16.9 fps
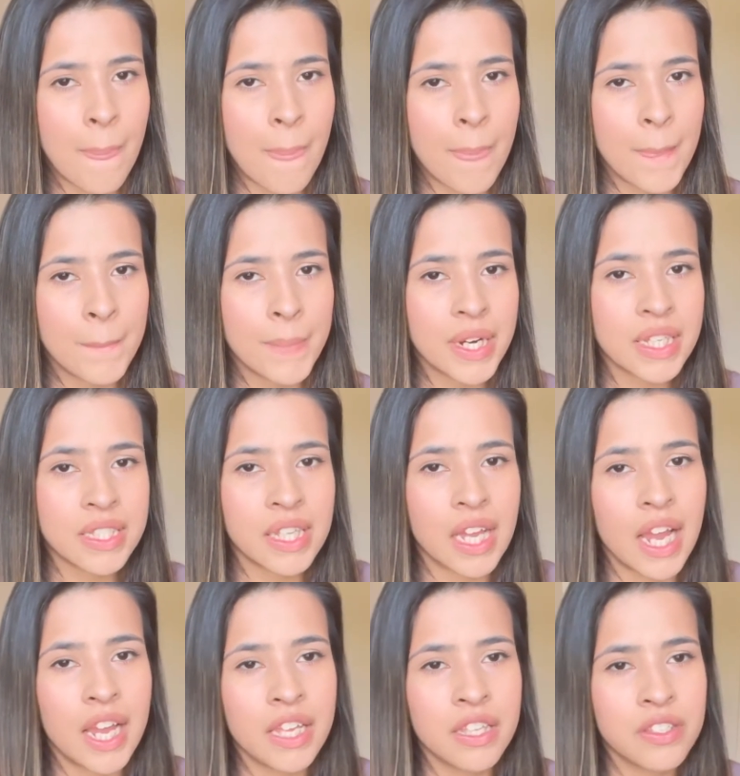because
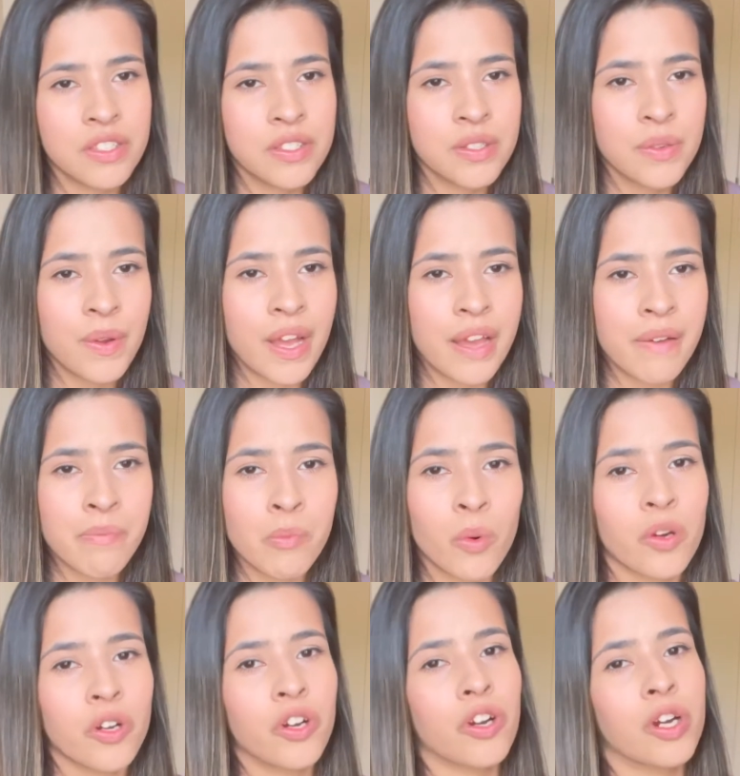I do have
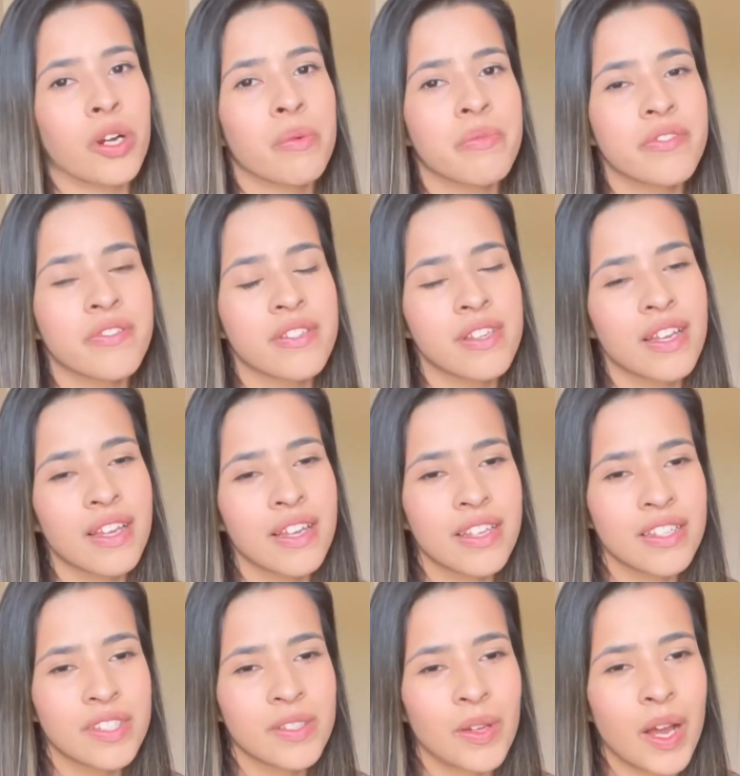more curves.
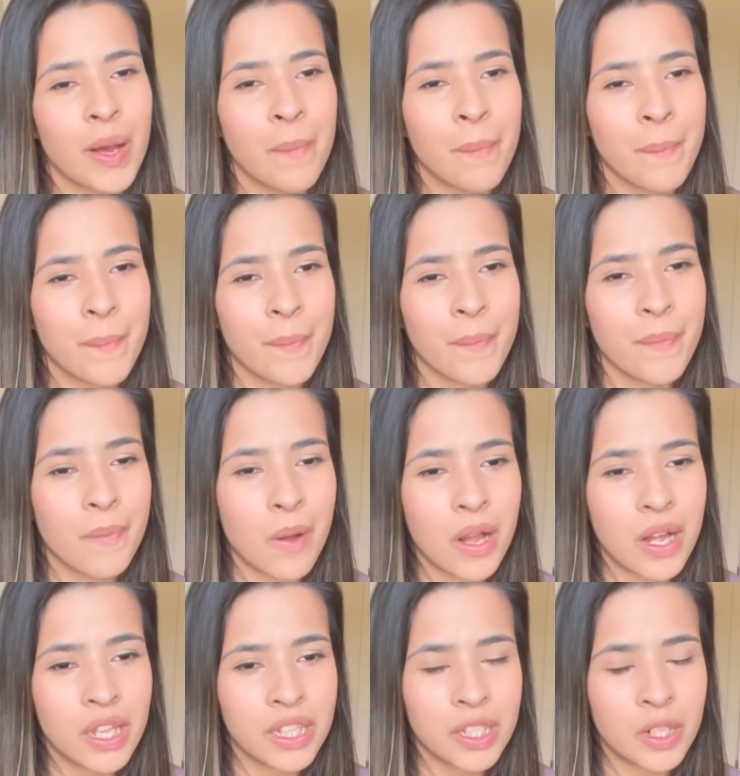So I'm
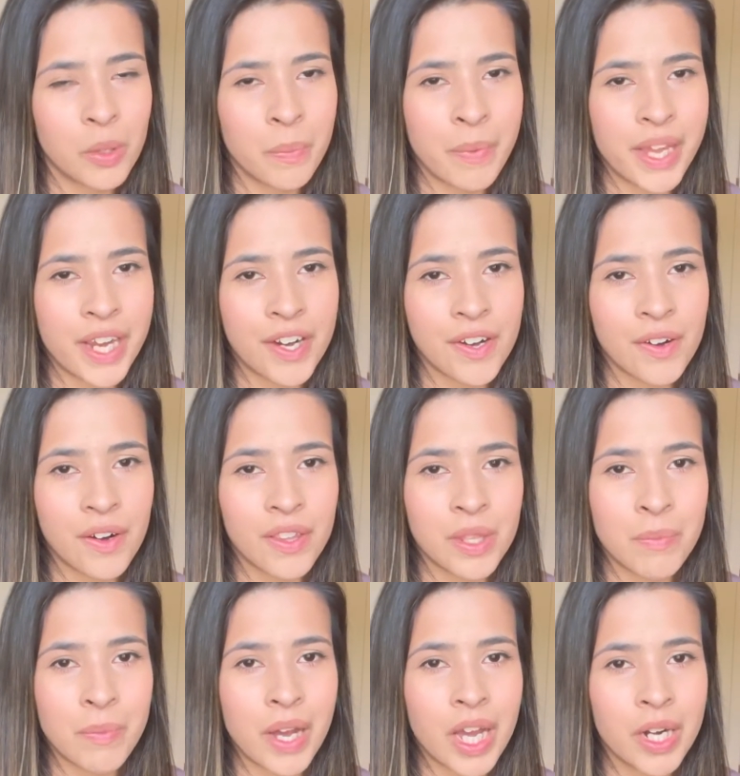a little bigger on
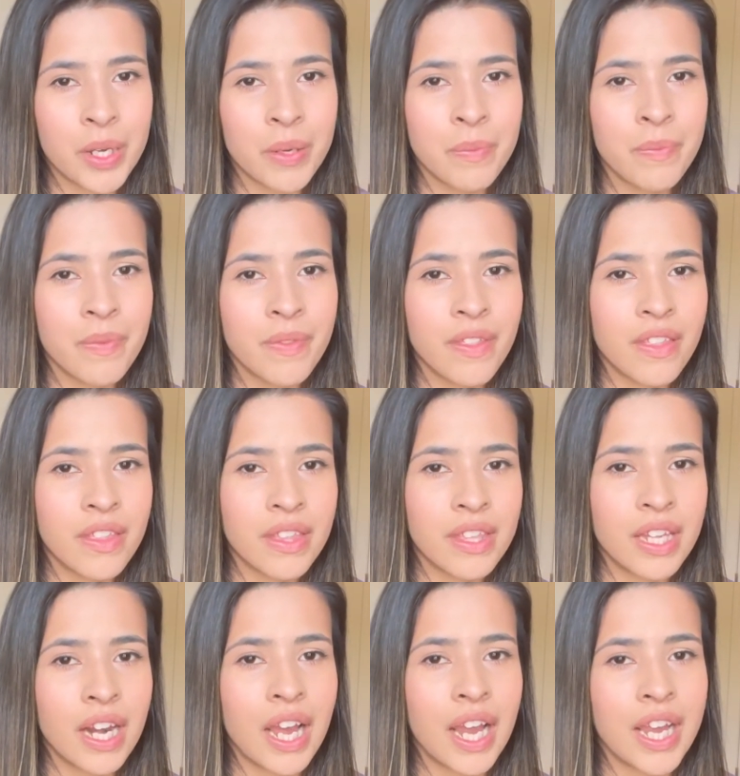the bottom
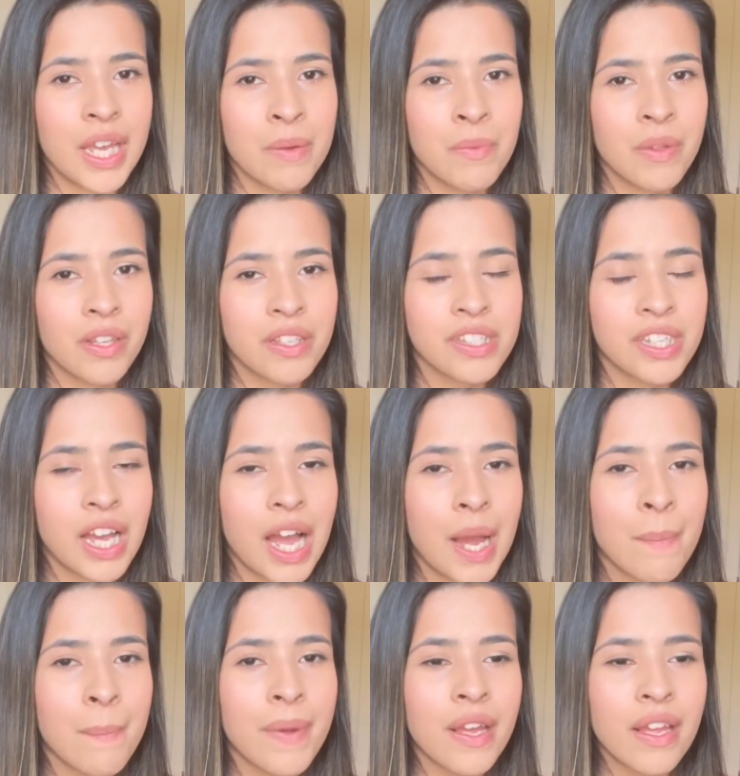than I am on the
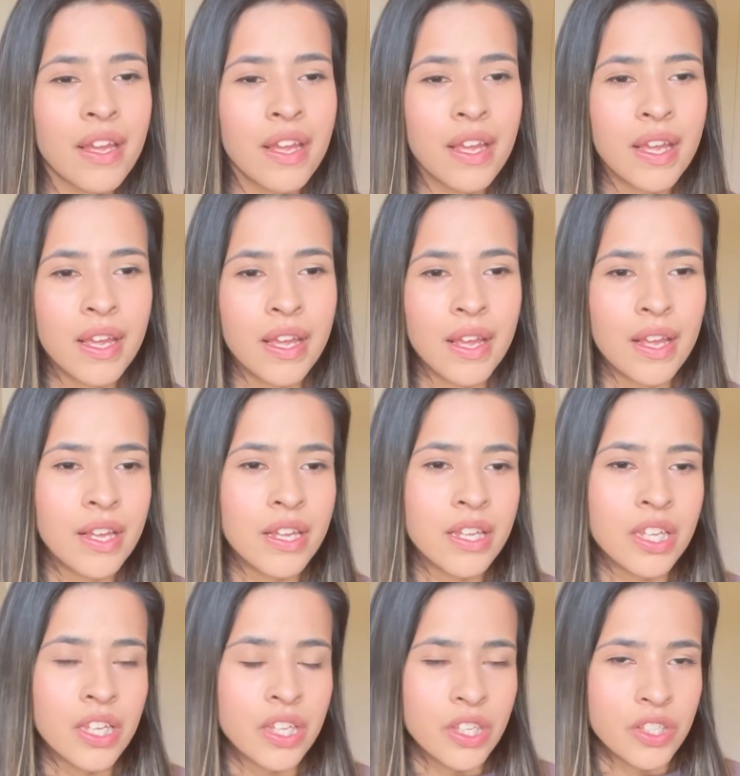top.
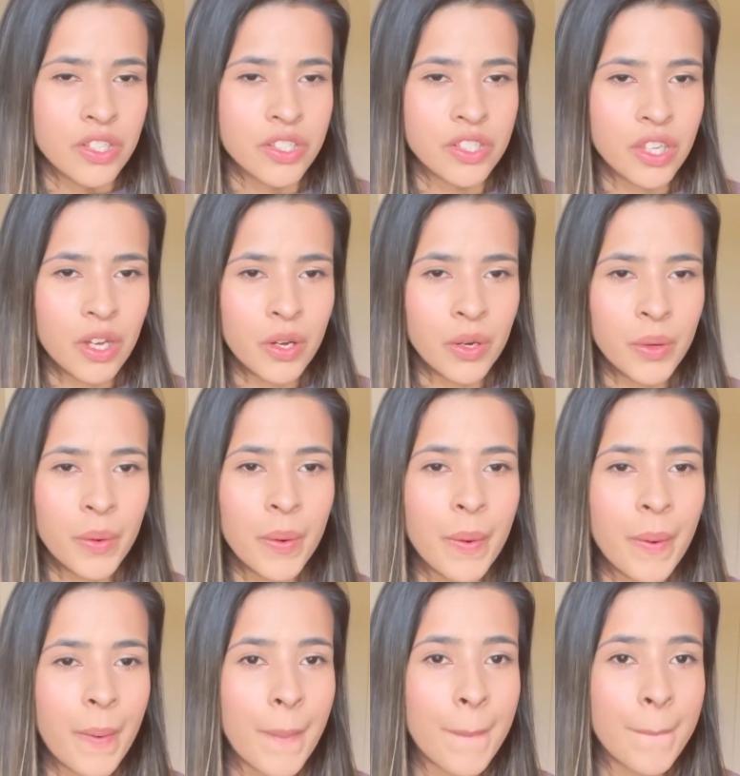So,
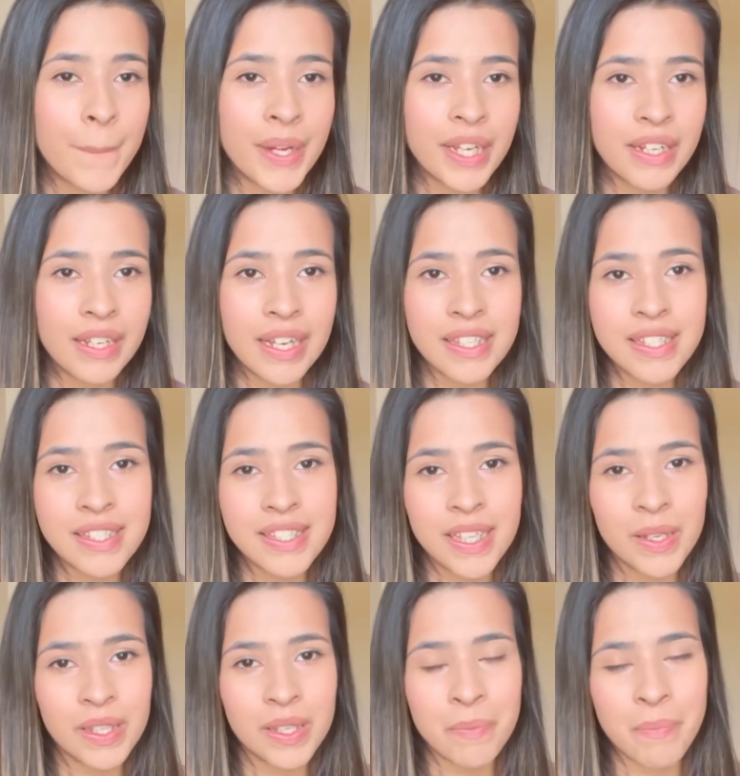but that's
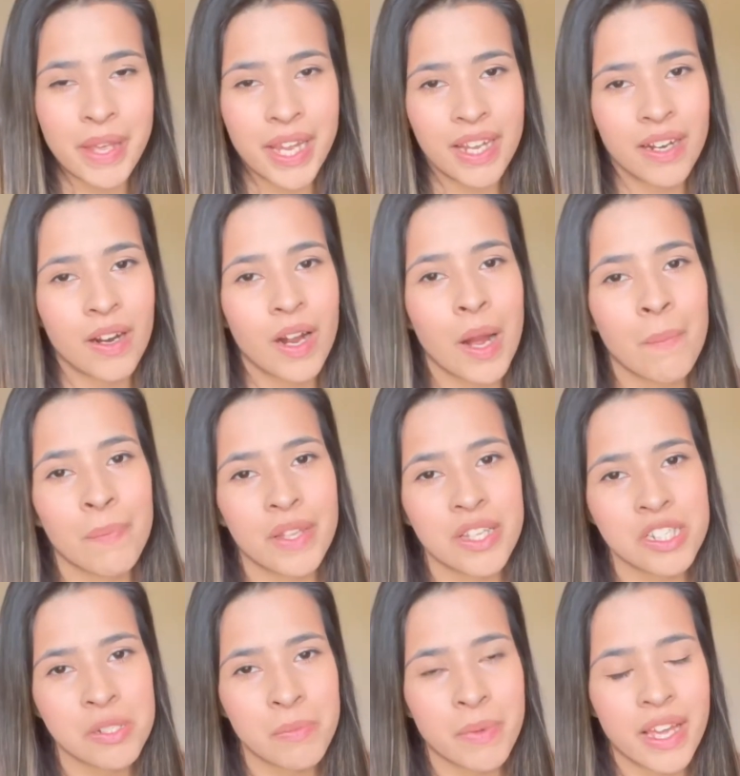still a big
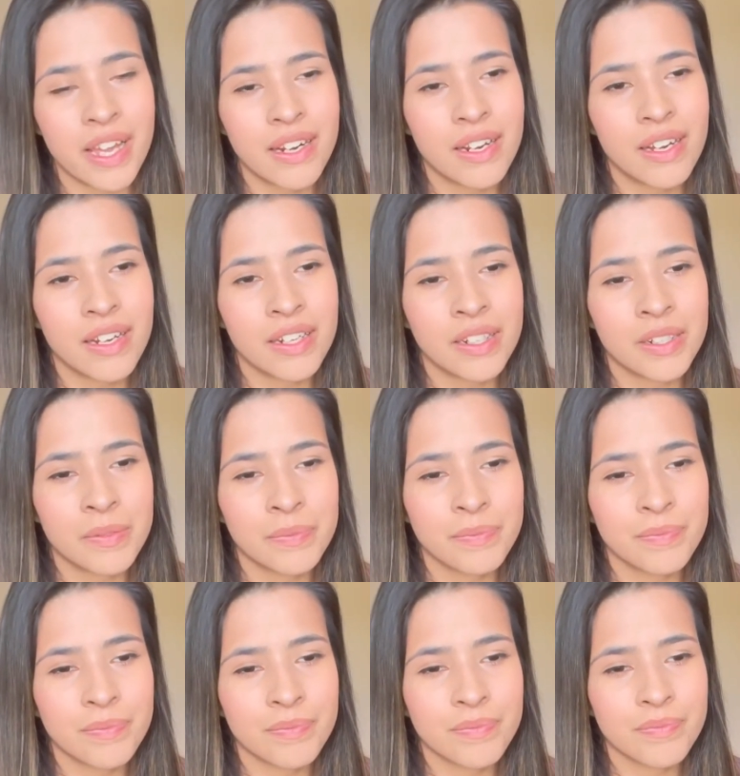accomplishment.
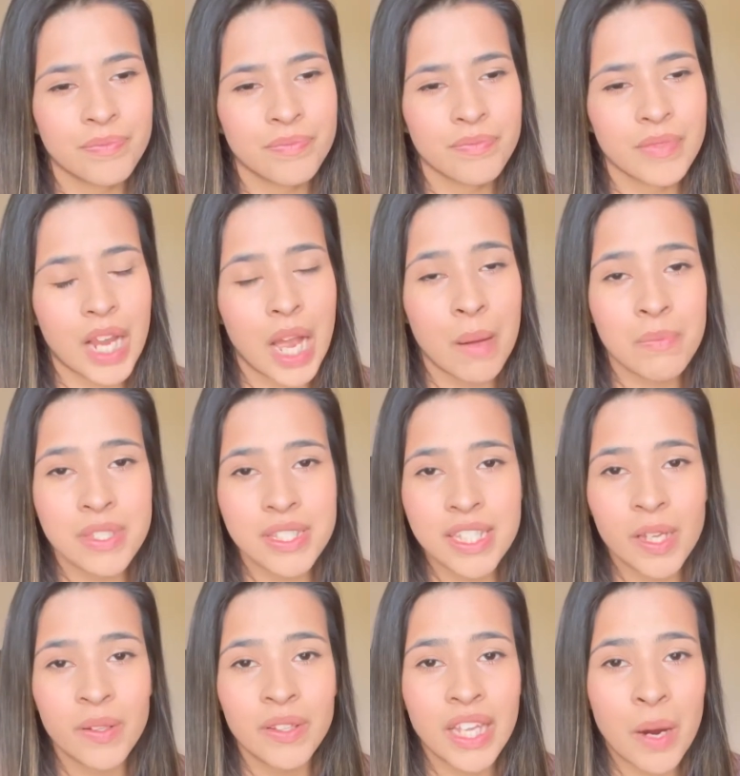I'm
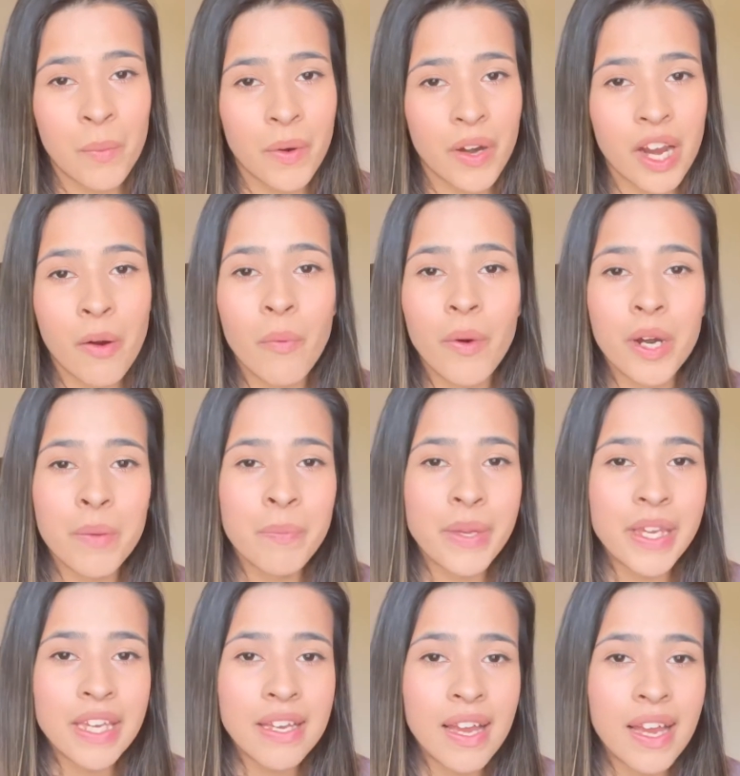still not where I want to
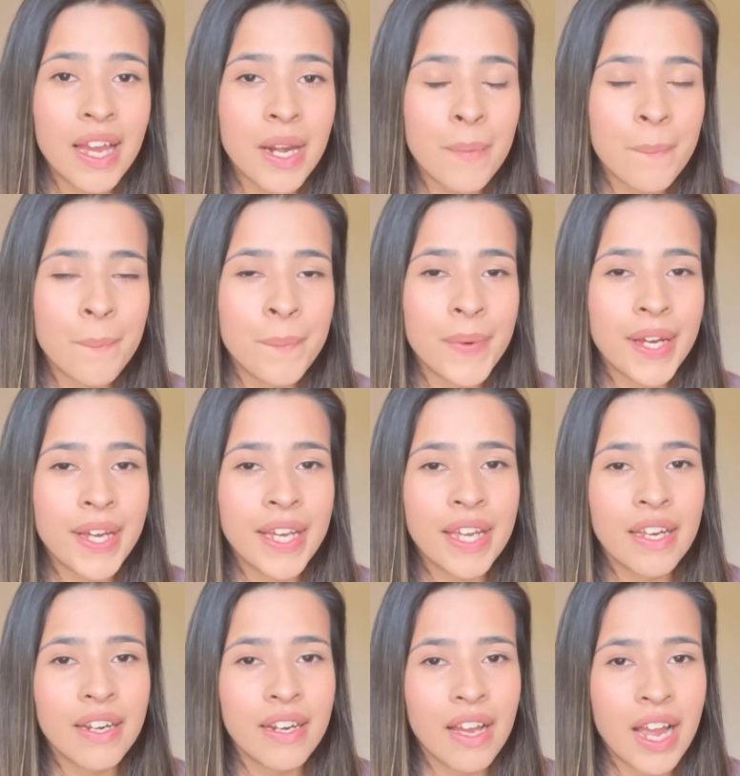be yet,
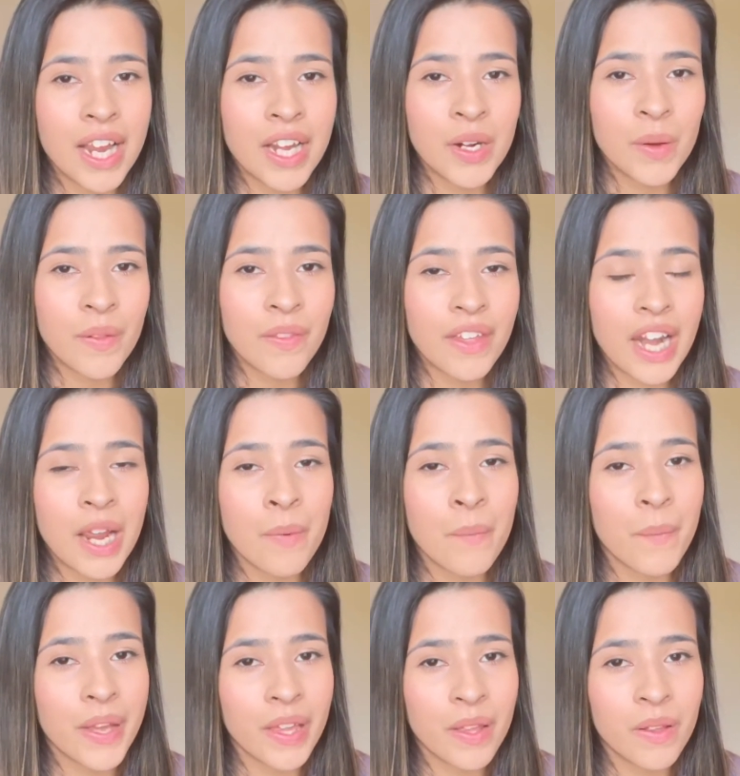but I know that I
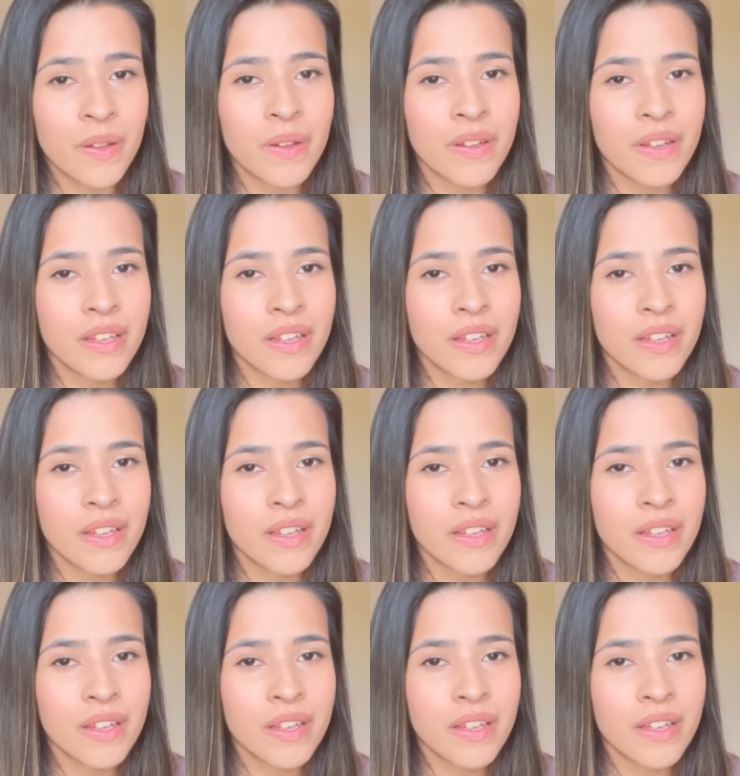will